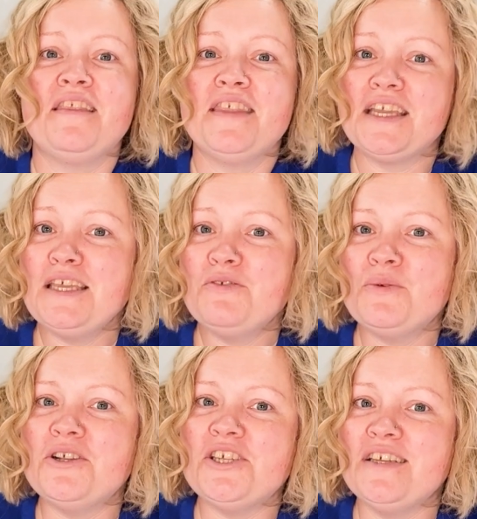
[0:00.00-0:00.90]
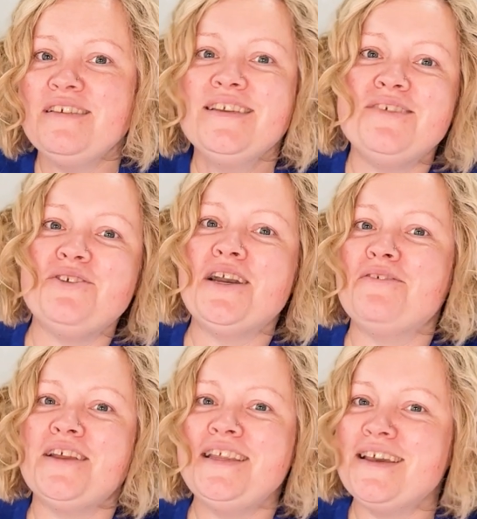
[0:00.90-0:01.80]
Thank you for watching. If you have
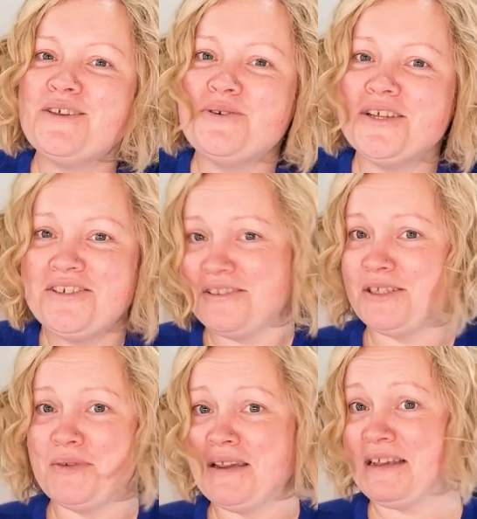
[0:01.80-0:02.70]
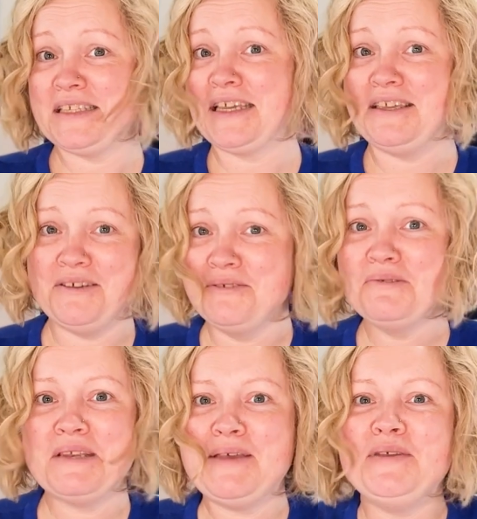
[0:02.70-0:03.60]
any other questions about
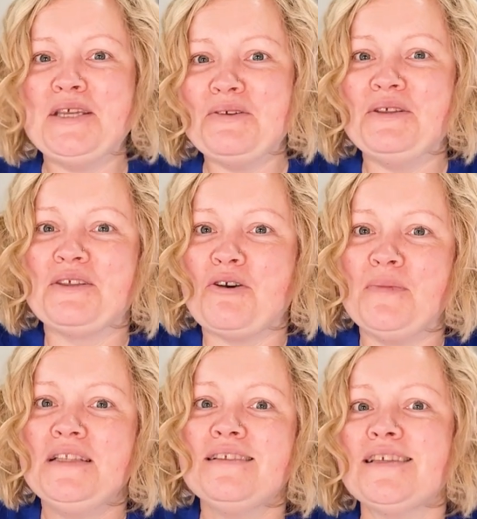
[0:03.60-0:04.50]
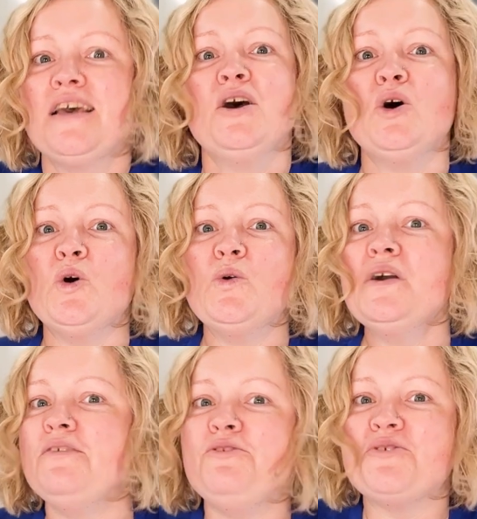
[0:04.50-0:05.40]
SKUs, let me know in the comments, or
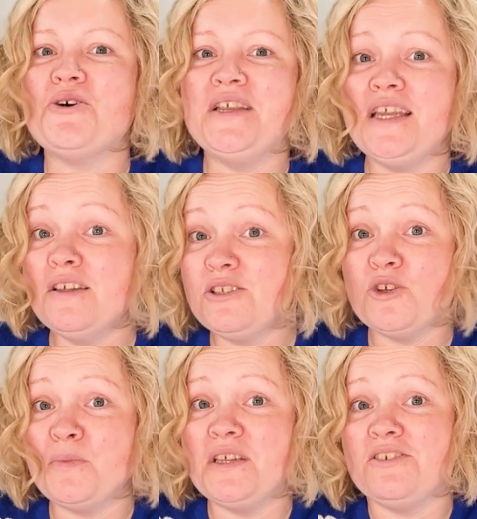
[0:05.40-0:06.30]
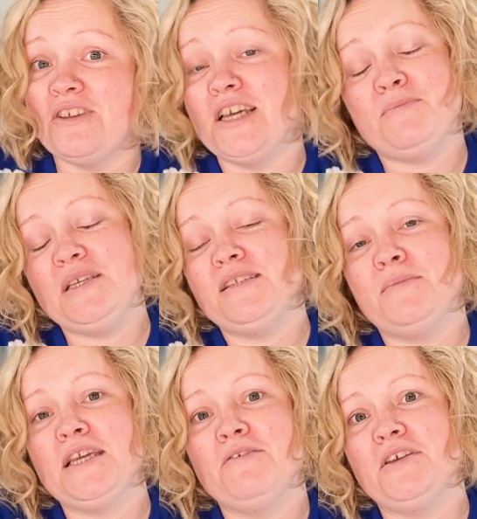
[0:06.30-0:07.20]
if you've got any other topics you'd like me to
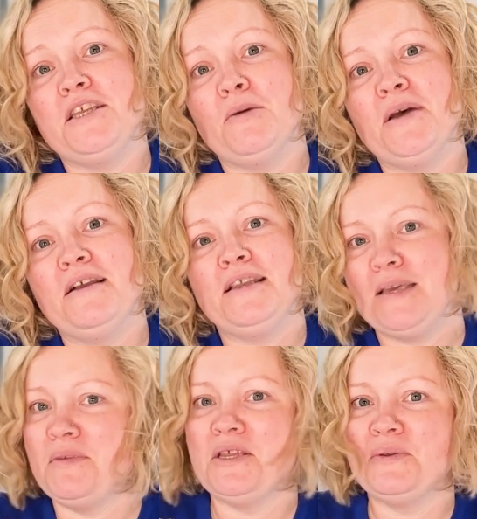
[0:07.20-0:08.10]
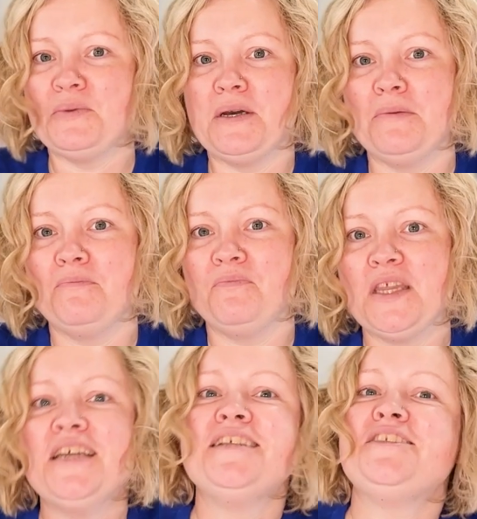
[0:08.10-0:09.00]
make a video about, let me know as well.
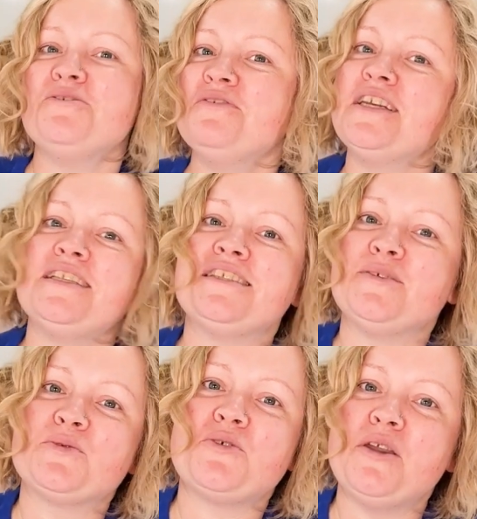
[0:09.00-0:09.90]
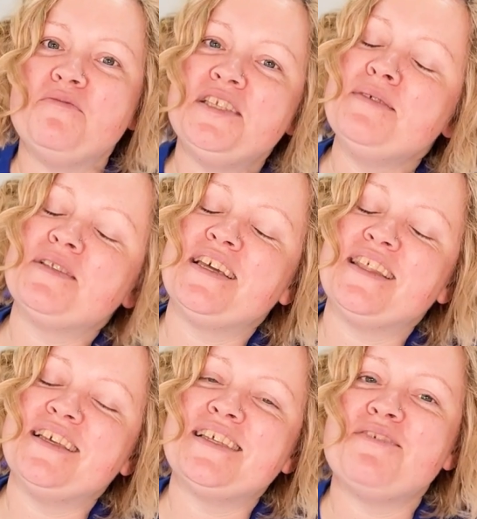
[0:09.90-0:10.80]
Don't forget to subscribe for tips like
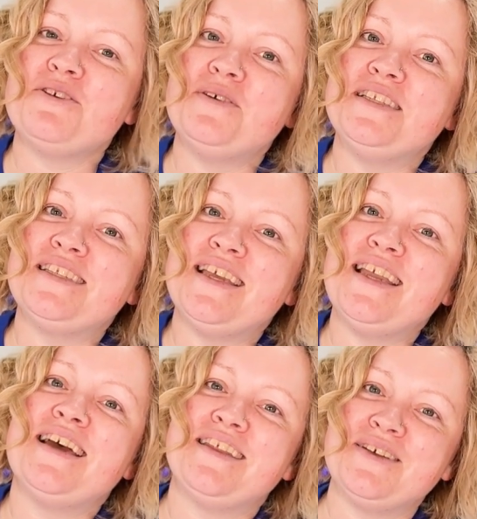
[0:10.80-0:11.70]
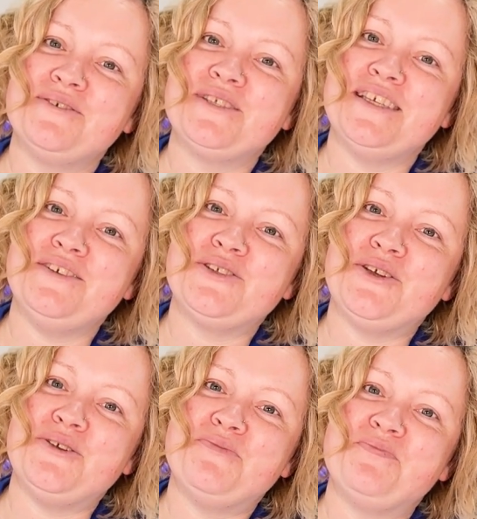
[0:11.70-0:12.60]
this every Wednesday, and I will see you soon.